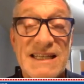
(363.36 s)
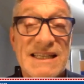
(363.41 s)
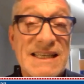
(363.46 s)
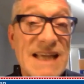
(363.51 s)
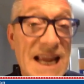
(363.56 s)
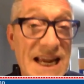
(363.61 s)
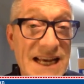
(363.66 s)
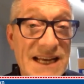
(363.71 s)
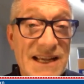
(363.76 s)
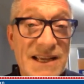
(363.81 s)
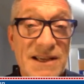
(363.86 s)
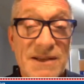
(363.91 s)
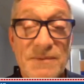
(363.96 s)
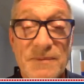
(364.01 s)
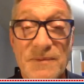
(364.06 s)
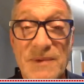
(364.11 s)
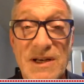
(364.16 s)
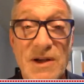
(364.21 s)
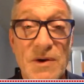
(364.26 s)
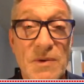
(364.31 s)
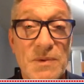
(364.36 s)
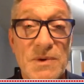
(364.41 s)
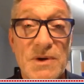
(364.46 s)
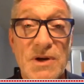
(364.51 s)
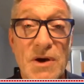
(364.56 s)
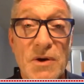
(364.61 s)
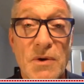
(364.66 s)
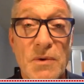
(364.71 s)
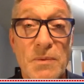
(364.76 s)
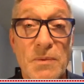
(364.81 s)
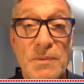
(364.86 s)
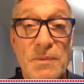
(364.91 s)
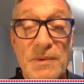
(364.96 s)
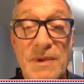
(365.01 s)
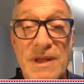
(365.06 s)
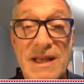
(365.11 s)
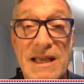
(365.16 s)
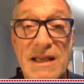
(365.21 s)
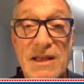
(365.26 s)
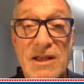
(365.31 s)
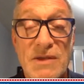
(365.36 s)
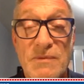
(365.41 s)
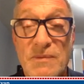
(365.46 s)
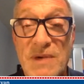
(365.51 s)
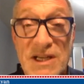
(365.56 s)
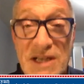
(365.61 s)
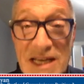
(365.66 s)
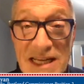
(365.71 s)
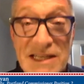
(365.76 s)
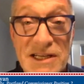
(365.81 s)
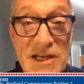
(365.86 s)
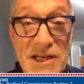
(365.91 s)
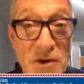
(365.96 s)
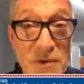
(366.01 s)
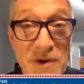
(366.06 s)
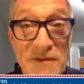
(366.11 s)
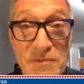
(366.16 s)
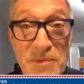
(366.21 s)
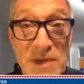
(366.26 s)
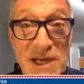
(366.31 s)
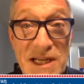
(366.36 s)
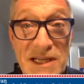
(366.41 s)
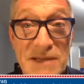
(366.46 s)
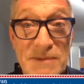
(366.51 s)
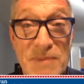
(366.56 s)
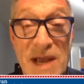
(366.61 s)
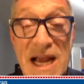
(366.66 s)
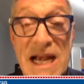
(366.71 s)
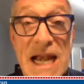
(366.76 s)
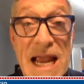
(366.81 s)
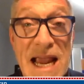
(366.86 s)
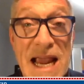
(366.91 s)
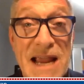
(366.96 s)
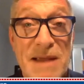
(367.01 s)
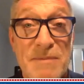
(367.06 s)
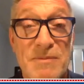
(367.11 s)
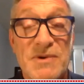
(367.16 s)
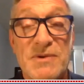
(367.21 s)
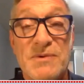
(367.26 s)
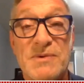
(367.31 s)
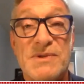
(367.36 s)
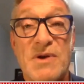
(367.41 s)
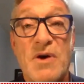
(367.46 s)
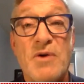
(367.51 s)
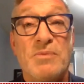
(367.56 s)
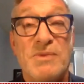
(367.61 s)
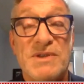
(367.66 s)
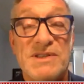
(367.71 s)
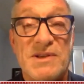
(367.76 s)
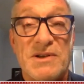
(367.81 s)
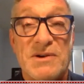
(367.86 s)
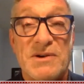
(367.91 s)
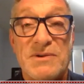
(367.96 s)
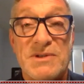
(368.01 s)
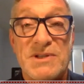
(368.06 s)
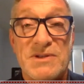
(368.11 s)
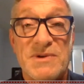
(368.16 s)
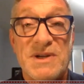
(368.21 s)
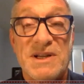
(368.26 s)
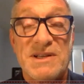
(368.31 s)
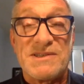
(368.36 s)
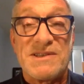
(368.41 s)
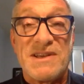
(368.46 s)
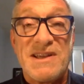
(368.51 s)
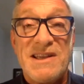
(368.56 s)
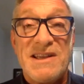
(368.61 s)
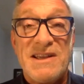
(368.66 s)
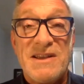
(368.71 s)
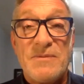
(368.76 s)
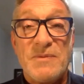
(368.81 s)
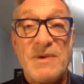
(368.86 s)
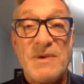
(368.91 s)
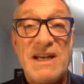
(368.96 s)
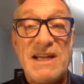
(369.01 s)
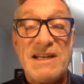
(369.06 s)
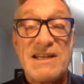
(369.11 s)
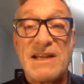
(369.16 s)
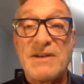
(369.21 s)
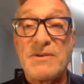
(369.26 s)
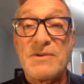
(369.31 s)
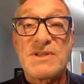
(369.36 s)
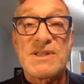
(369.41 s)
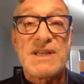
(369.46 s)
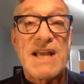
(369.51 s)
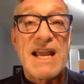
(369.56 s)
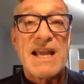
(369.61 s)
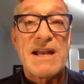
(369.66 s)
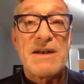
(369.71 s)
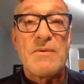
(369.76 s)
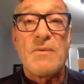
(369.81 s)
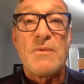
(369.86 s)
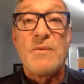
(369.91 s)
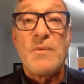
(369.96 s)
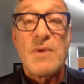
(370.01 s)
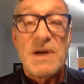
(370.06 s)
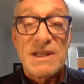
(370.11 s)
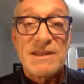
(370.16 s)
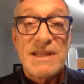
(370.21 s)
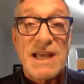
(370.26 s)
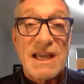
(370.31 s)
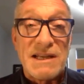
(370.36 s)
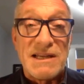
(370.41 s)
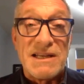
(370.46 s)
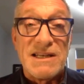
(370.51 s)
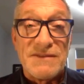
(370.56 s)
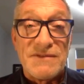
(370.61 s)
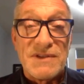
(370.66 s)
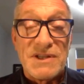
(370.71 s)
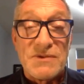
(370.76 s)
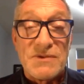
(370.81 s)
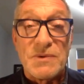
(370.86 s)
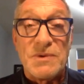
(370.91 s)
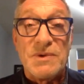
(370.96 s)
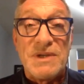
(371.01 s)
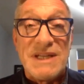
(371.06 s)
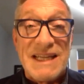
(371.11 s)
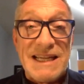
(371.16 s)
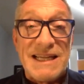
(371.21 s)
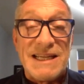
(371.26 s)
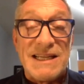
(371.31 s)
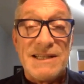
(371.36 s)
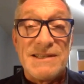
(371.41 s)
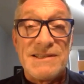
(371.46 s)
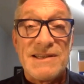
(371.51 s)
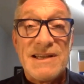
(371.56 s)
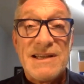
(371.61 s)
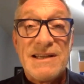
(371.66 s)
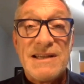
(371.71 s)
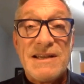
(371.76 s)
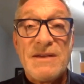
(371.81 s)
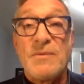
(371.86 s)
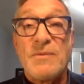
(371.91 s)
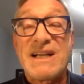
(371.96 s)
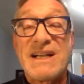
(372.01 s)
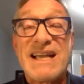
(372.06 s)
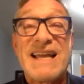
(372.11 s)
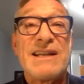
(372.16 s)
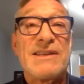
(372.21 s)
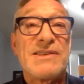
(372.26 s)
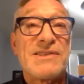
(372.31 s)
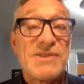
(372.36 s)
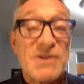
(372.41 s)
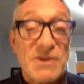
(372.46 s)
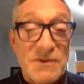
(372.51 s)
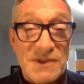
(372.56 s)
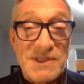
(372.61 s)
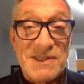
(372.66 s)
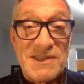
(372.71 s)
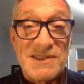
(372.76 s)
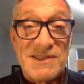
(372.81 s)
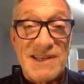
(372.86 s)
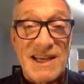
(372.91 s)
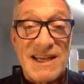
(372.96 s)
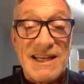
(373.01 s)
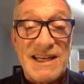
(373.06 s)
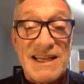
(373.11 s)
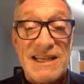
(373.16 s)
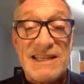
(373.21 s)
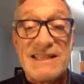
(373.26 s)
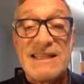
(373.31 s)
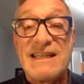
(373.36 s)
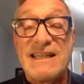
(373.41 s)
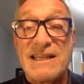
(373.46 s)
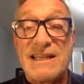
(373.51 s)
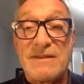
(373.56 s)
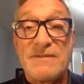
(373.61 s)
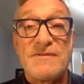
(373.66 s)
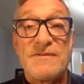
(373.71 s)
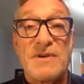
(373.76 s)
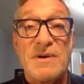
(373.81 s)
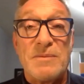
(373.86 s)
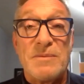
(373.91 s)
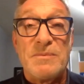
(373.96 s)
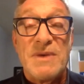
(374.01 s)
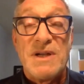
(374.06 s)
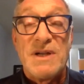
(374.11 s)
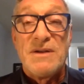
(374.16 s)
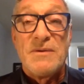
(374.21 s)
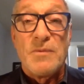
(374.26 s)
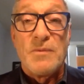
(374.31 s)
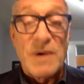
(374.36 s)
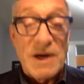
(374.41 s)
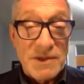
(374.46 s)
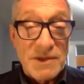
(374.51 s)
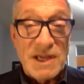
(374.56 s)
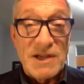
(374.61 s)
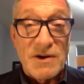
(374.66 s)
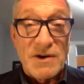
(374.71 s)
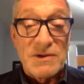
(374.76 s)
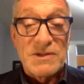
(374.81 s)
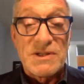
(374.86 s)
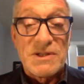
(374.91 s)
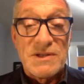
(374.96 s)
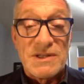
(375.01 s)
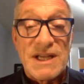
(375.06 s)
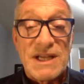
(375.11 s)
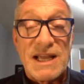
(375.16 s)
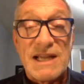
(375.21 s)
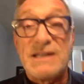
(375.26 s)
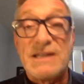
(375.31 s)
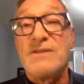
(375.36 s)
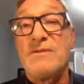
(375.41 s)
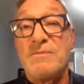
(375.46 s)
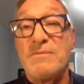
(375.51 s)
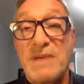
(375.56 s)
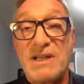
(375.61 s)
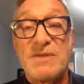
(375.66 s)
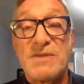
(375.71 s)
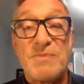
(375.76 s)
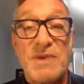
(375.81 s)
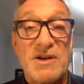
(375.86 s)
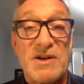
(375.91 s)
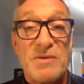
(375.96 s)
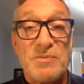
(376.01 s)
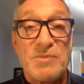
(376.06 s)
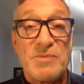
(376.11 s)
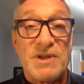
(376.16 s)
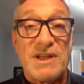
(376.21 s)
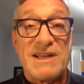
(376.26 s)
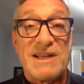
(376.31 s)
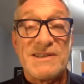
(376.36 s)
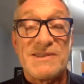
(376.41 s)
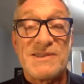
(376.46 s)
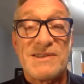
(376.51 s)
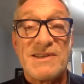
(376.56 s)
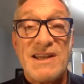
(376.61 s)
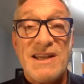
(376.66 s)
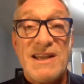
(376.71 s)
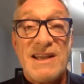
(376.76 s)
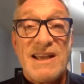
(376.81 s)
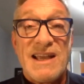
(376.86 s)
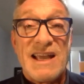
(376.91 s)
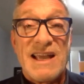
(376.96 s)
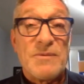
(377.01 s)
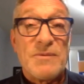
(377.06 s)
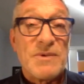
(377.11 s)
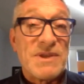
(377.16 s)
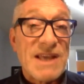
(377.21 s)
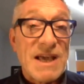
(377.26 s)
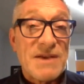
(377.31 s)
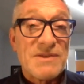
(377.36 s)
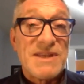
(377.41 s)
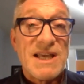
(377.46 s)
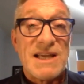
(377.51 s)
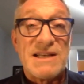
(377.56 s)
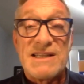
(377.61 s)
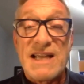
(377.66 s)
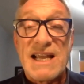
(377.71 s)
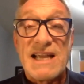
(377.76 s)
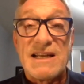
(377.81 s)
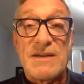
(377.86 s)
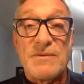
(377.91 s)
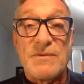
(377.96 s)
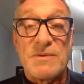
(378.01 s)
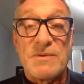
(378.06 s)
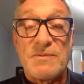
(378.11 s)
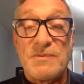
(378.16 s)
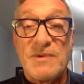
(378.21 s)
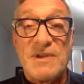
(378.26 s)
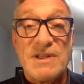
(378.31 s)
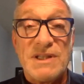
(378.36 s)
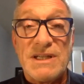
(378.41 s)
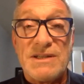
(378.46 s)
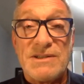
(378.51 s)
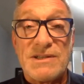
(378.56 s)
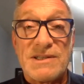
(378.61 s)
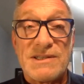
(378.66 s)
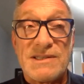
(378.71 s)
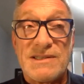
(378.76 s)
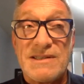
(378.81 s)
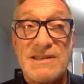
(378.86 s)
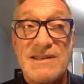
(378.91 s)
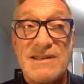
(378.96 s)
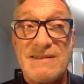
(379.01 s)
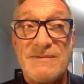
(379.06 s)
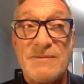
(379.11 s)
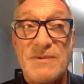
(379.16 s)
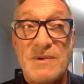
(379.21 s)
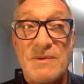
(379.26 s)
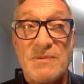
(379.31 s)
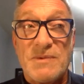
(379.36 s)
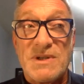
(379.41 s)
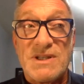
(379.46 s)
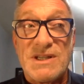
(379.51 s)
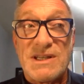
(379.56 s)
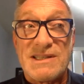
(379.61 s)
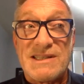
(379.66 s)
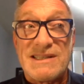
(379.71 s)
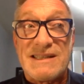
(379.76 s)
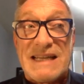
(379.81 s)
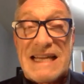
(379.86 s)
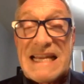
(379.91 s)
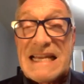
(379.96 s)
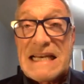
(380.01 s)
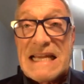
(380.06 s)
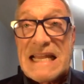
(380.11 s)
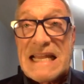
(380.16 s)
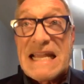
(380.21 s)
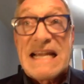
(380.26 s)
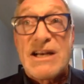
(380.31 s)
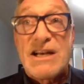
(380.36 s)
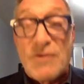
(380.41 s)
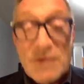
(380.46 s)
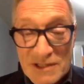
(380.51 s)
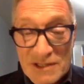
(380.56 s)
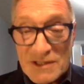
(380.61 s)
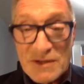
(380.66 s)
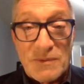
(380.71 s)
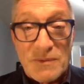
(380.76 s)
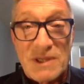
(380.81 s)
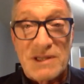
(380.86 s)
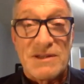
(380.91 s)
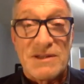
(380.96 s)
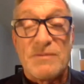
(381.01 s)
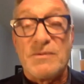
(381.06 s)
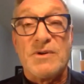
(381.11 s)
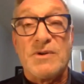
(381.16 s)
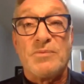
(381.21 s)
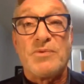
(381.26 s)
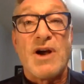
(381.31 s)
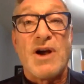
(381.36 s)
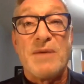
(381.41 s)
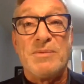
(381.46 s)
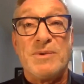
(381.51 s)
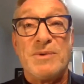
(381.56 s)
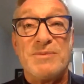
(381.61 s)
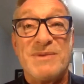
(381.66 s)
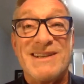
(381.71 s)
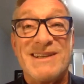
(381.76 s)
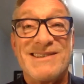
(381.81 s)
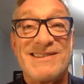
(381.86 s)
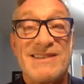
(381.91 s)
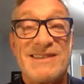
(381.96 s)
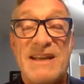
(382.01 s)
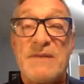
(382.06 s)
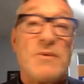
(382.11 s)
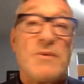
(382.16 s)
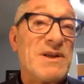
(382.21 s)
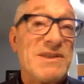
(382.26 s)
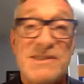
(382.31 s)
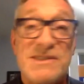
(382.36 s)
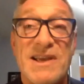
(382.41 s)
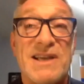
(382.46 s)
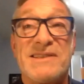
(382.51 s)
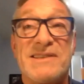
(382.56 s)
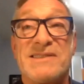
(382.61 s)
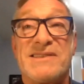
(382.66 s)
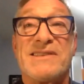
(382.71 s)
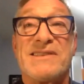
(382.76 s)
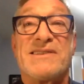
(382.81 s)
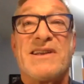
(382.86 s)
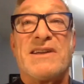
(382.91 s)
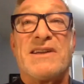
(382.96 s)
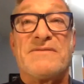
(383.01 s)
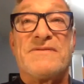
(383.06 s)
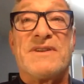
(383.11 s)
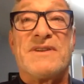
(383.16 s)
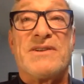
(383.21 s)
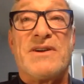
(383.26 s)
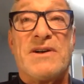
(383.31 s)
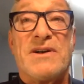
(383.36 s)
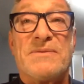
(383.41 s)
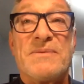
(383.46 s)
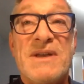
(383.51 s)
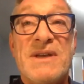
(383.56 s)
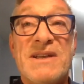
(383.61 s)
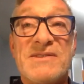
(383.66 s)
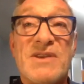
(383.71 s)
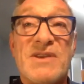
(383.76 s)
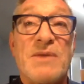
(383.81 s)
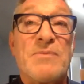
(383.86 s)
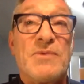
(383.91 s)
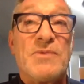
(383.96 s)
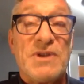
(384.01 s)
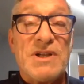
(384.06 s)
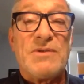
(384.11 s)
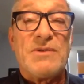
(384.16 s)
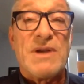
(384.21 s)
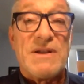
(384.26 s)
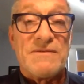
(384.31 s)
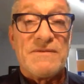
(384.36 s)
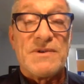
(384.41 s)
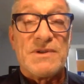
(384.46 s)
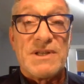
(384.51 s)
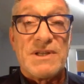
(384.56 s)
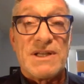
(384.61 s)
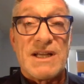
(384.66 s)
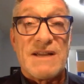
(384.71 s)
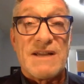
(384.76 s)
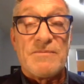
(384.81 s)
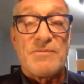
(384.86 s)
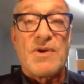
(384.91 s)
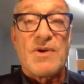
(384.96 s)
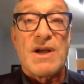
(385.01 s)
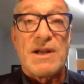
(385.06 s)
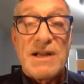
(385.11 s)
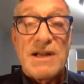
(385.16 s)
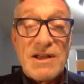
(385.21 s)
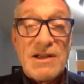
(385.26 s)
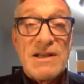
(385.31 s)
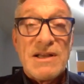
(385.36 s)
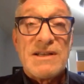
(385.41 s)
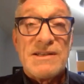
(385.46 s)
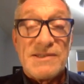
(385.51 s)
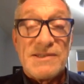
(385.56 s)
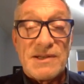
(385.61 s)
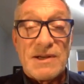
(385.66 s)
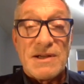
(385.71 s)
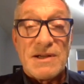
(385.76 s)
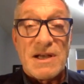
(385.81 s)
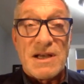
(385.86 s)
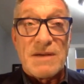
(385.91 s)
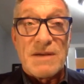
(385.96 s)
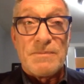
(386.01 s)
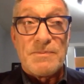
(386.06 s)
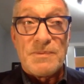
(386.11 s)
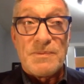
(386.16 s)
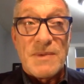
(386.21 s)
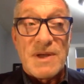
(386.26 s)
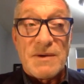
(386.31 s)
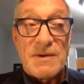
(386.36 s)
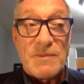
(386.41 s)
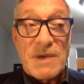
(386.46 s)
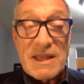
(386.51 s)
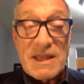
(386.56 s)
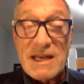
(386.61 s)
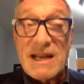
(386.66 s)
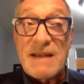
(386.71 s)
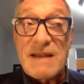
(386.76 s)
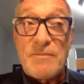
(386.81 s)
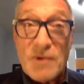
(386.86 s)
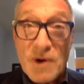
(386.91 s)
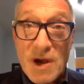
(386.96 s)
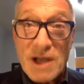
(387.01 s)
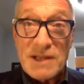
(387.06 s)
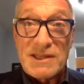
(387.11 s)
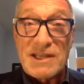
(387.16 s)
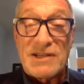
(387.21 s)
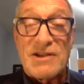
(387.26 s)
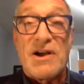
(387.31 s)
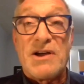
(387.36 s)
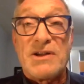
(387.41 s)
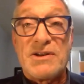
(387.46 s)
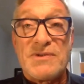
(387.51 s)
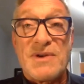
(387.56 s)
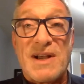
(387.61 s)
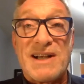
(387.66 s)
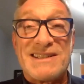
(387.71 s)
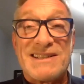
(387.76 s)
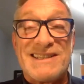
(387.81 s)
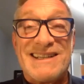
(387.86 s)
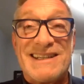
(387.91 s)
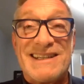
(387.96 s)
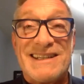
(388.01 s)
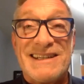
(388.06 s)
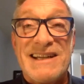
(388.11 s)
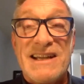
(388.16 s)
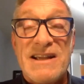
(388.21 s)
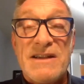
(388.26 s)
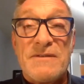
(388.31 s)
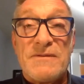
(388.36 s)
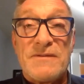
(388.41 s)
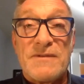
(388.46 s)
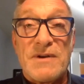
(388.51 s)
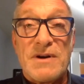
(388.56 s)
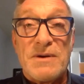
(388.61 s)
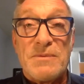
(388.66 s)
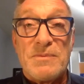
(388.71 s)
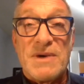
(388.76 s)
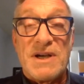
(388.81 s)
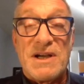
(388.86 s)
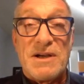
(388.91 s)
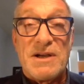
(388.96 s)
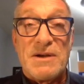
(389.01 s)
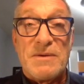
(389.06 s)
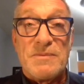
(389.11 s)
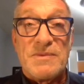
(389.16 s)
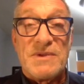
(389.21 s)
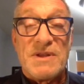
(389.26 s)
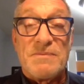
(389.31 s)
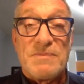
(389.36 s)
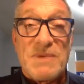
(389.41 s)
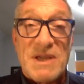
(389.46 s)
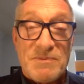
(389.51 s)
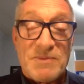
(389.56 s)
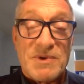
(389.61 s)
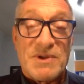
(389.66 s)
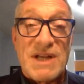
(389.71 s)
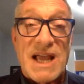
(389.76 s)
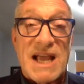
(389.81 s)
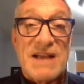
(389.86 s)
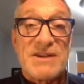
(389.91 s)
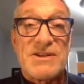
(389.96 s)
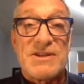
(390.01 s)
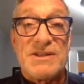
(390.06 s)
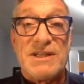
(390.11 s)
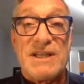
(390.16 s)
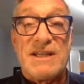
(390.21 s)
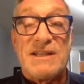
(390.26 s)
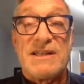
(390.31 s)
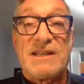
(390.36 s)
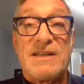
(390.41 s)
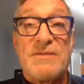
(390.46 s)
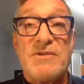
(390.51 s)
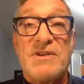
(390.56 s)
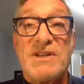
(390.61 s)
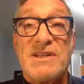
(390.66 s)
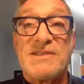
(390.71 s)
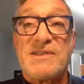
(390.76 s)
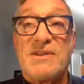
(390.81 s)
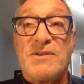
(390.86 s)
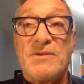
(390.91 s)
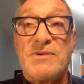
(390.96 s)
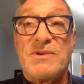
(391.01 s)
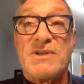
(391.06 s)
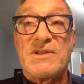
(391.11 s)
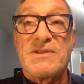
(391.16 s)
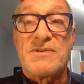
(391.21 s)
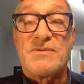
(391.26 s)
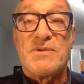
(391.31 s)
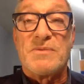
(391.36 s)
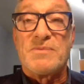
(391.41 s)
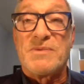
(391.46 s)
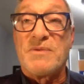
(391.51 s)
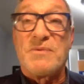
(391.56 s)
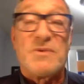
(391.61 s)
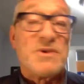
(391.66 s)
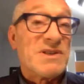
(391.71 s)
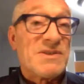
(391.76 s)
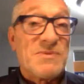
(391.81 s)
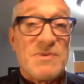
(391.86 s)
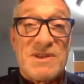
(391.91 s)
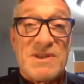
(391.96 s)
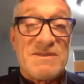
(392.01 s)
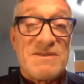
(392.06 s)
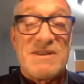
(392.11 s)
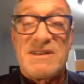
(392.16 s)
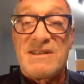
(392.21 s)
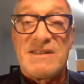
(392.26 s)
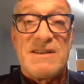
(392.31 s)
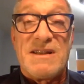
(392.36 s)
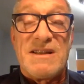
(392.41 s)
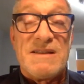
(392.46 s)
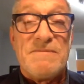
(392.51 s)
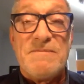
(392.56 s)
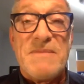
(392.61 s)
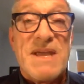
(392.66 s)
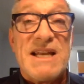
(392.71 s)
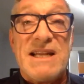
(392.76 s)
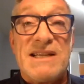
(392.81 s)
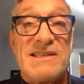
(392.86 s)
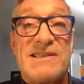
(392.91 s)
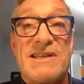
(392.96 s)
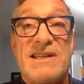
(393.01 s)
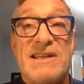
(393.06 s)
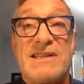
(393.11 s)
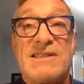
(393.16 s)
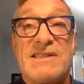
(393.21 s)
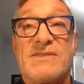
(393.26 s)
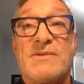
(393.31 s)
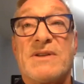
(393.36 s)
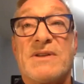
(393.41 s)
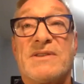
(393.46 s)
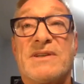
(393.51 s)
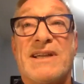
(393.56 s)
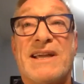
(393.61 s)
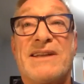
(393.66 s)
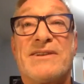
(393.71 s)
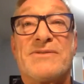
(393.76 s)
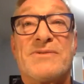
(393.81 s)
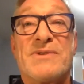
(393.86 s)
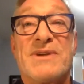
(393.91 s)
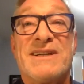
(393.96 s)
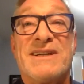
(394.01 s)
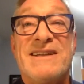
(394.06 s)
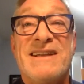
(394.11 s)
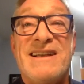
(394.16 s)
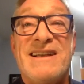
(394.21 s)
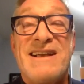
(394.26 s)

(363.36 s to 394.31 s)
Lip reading: data. We need to know everybody by name who's homeless on our streets. We need to understand what that individual needs, what kind of services they need to get from where they are today to a much better place. And without that data, we're just ignorant to what the real problem is. And one size does not fit all. So I'm really grateful that I brought the contract in from the people nationally at the Community Solutions Group that works with many cities throughout the country.